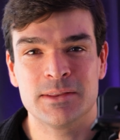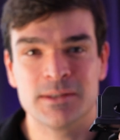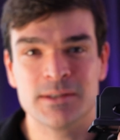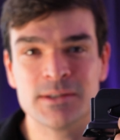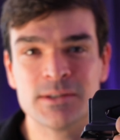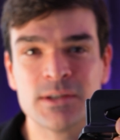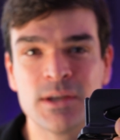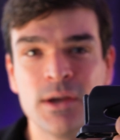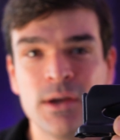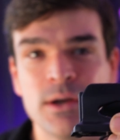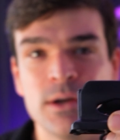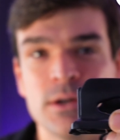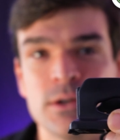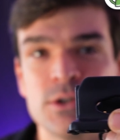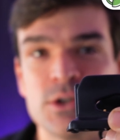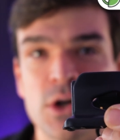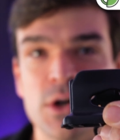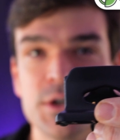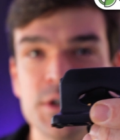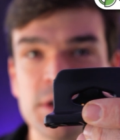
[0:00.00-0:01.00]
this
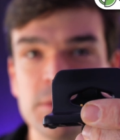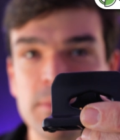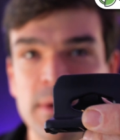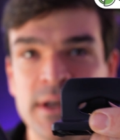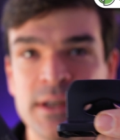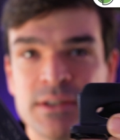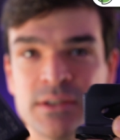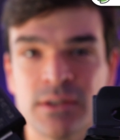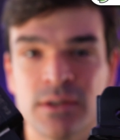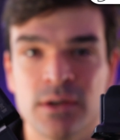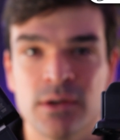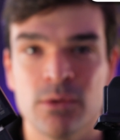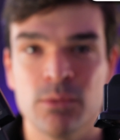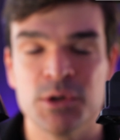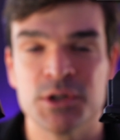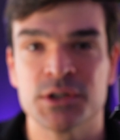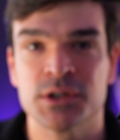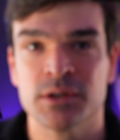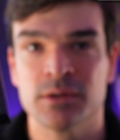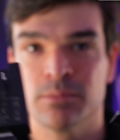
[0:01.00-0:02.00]
charging base,
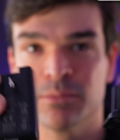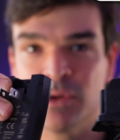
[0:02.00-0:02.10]
which